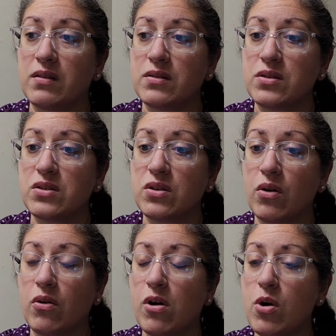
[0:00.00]

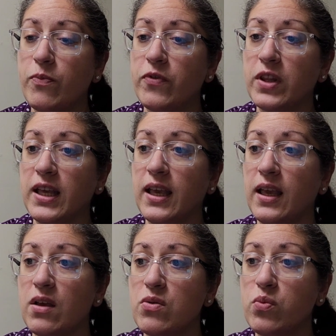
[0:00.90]
So
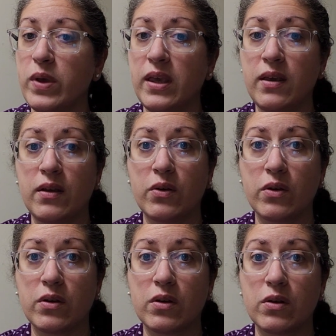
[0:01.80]
hopefully we
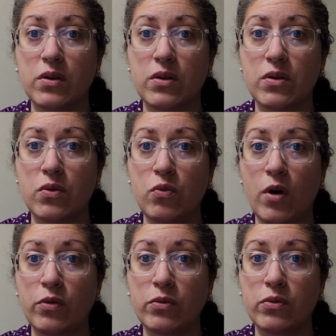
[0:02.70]

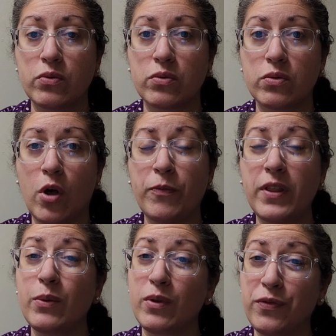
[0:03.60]
won't
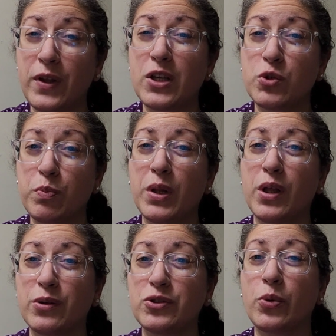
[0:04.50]
hopefully we'll finish
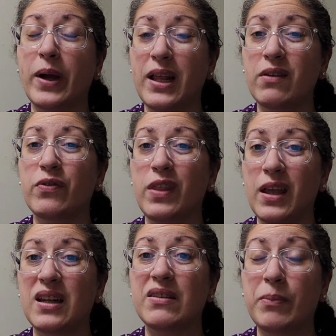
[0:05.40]
below 20 for the
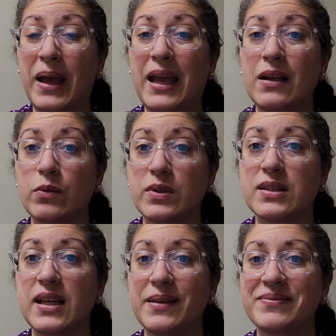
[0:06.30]
end of May. We'll
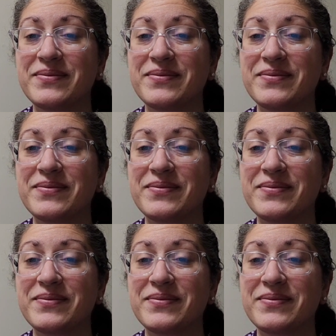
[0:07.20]
see.